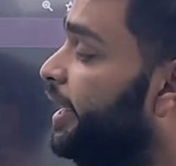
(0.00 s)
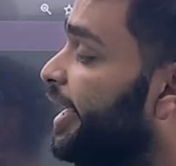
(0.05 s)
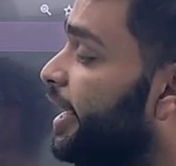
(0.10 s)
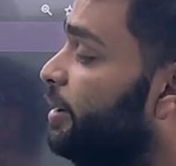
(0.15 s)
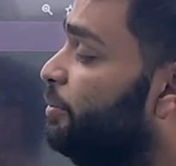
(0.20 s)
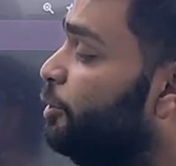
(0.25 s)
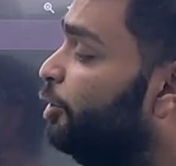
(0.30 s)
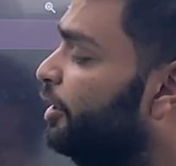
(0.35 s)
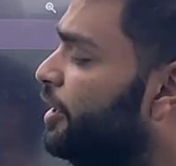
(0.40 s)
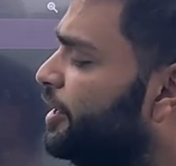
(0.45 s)

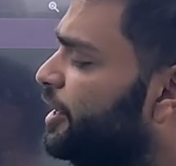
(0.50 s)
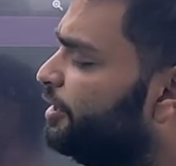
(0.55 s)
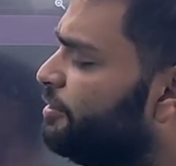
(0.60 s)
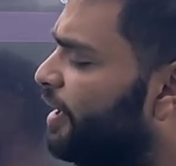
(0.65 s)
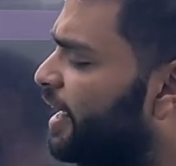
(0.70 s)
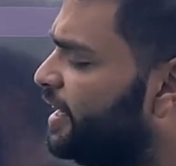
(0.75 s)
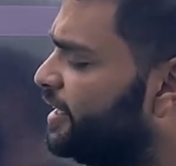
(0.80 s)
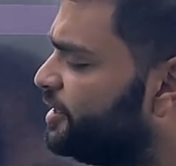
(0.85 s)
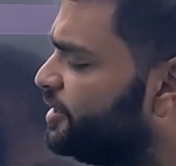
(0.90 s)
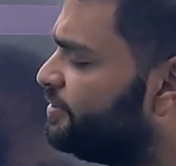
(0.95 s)
MOL
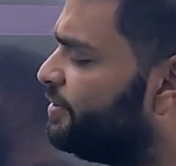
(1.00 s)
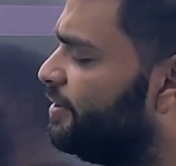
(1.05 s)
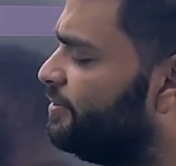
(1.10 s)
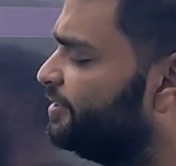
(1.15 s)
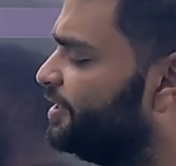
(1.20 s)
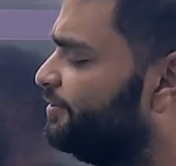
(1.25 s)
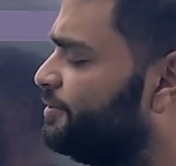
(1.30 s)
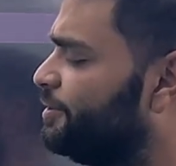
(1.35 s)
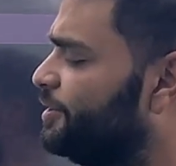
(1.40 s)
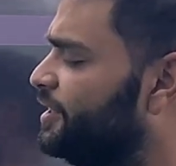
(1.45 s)
required chief
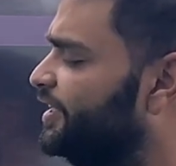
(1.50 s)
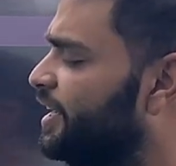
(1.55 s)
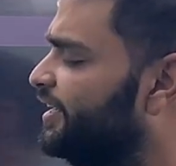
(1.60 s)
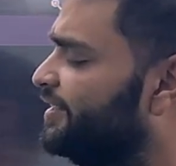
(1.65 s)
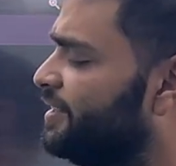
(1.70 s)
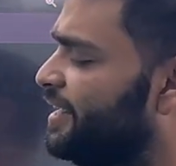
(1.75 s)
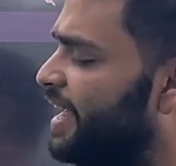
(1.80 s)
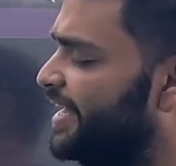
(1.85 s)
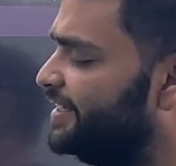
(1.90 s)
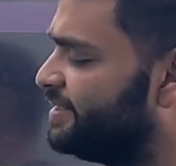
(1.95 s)
officer for their
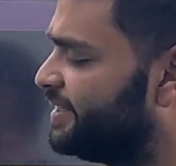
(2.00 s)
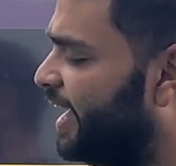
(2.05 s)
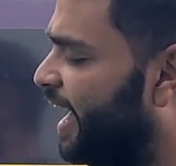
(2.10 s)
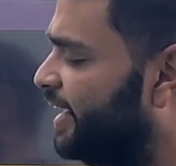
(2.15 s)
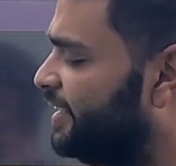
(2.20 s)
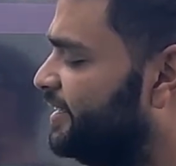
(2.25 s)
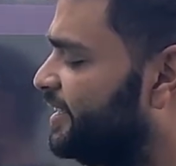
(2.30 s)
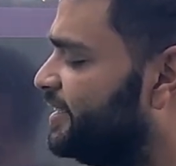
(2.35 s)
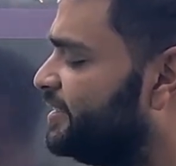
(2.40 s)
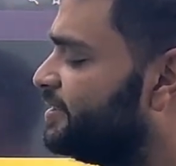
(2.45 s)
gas
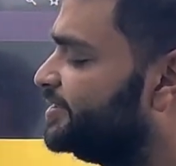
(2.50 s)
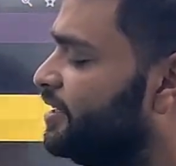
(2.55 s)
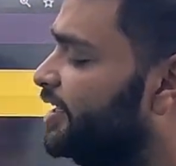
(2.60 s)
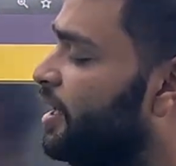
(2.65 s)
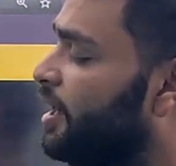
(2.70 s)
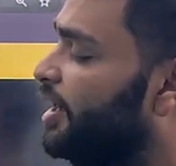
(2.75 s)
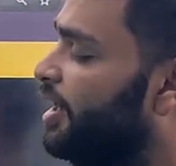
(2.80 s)
carriers.